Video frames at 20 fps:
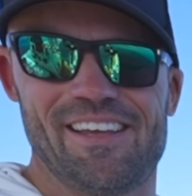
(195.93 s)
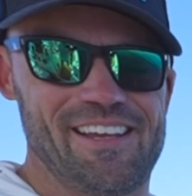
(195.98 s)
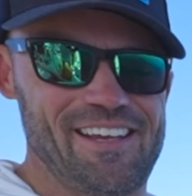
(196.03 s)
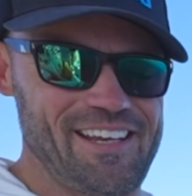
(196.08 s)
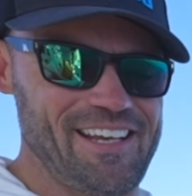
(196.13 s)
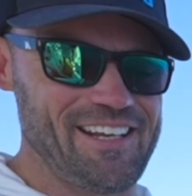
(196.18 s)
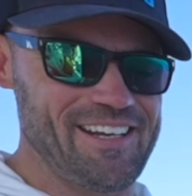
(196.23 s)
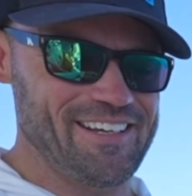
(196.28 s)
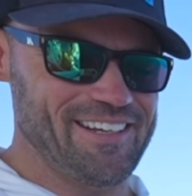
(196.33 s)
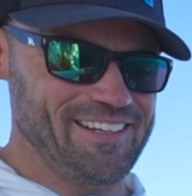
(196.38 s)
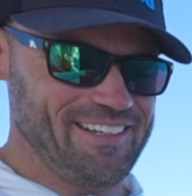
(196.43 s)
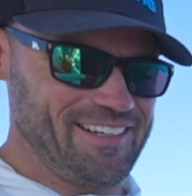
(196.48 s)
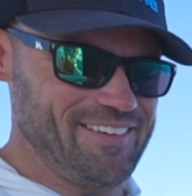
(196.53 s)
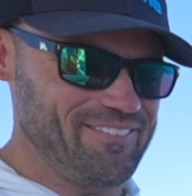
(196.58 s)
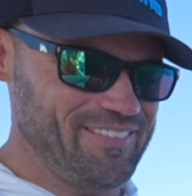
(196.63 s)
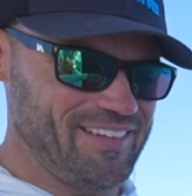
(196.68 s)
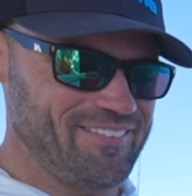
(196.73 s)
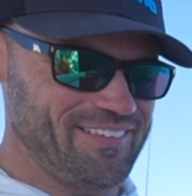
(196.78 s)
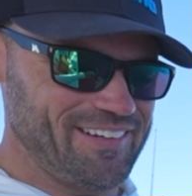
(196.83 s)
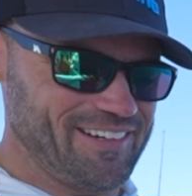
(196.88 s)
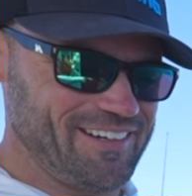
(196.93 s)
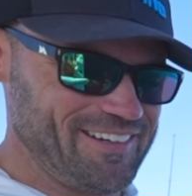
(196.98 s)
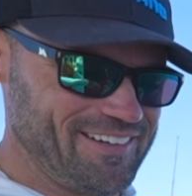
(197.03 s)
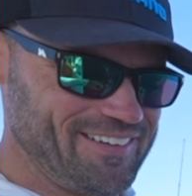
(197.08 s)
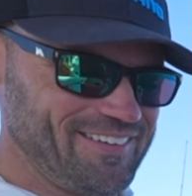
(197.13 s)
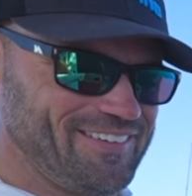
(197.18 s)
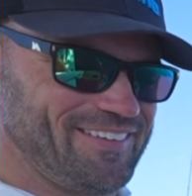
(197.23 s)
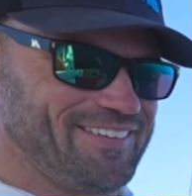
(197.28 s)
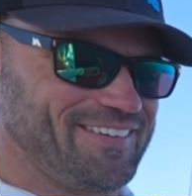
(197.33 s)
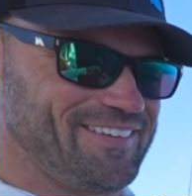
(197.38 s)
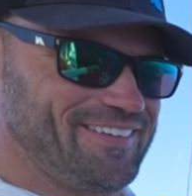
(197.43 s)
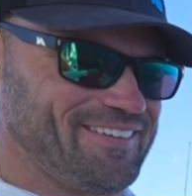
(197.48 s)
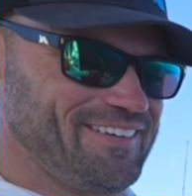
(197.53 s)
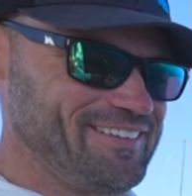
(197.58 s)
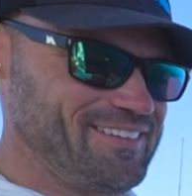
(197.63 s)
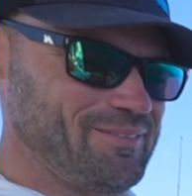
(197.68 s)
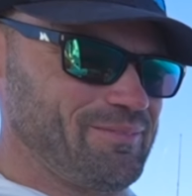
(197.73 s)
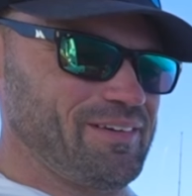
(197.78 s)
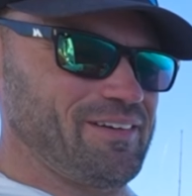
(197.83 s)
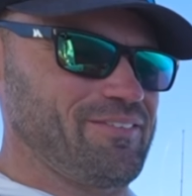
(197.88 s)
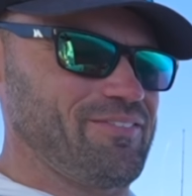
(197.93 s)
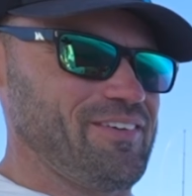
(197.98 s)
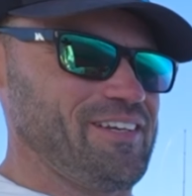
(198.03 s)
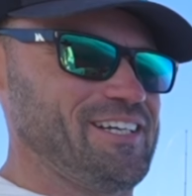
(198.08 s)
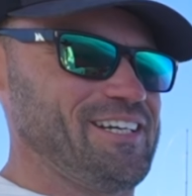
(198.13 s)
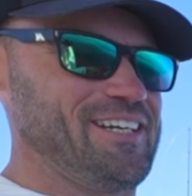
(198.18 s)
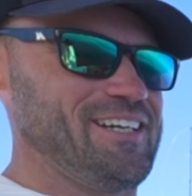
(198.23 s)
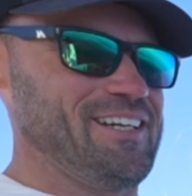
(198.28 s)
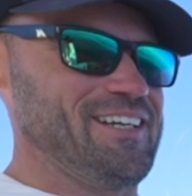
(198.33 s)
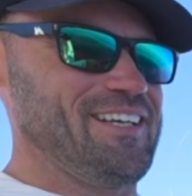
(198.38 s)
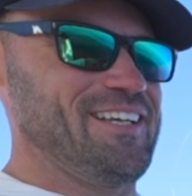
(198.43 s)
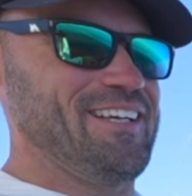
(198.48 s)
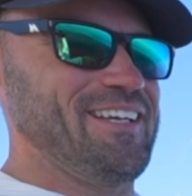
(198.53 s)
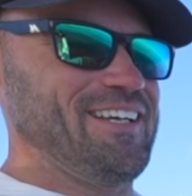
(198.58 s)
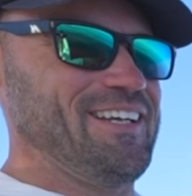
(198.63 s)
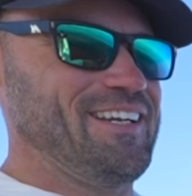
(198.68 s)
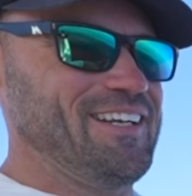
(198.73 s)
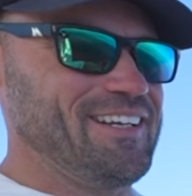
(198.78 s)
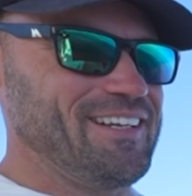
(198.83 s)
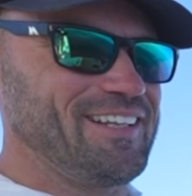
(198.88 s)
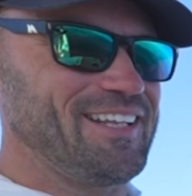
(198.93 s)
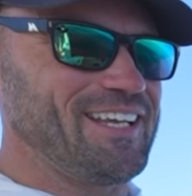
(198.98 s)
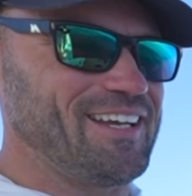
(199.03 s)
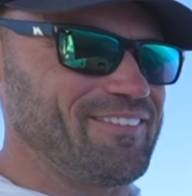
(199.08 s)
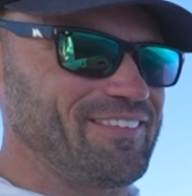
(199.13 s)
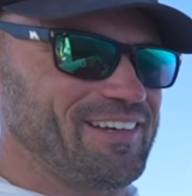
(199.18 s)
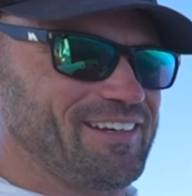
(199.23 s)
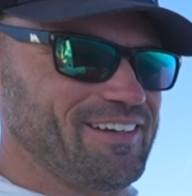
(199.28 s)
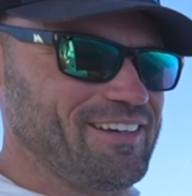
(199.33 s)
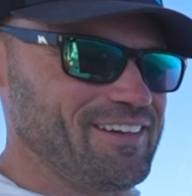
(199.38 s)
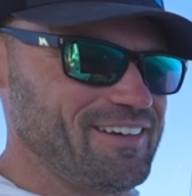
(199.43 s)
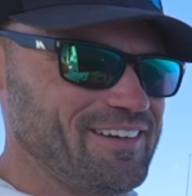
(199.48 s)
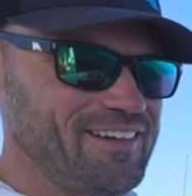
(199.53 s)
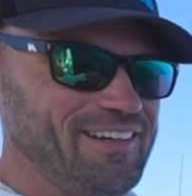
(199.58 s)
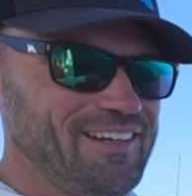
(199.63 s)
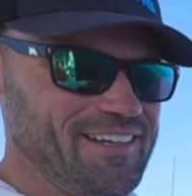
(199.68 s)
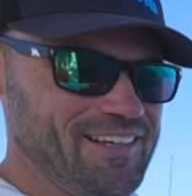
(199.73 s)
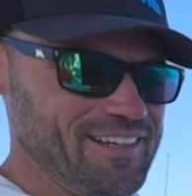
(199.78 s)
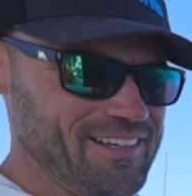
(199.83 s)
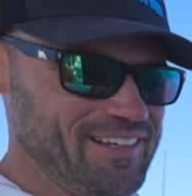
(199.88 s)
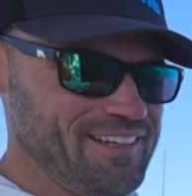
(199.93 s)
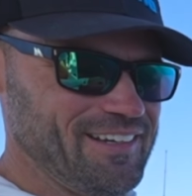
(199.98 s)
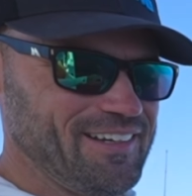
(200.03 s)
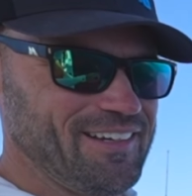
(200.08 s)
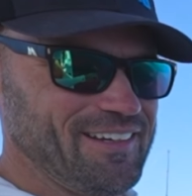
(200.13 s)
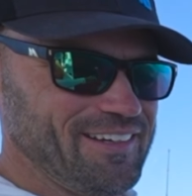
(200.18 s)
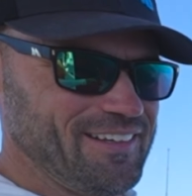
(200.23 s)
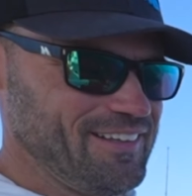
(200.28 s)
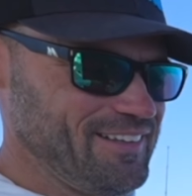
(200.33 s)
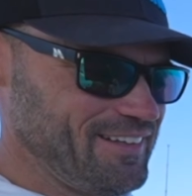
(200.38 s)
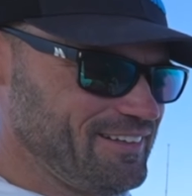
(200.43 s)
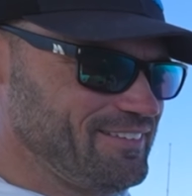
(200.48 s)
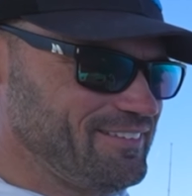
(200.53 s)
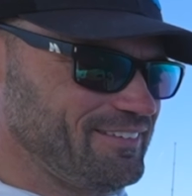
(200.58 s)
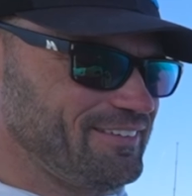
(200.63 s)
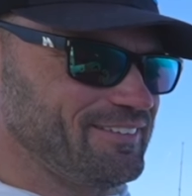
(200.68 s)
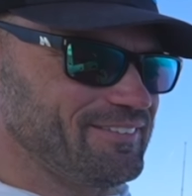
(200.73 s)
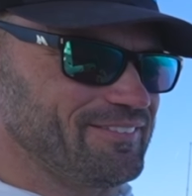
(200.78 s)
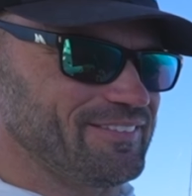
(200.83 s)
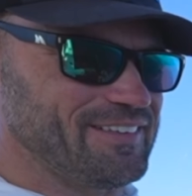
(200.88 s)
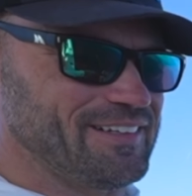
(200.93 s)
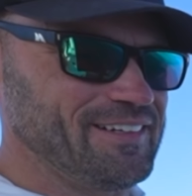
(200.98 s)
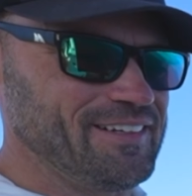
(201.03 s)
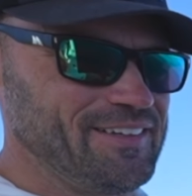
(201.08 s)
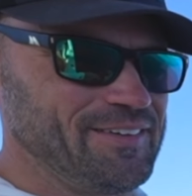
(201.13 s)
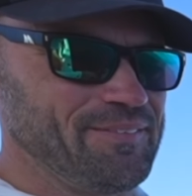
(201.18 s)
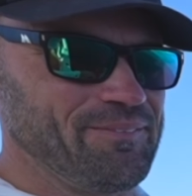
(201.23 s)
Eat it, yep, there we go. That's a better fish. There we go, that's a good one.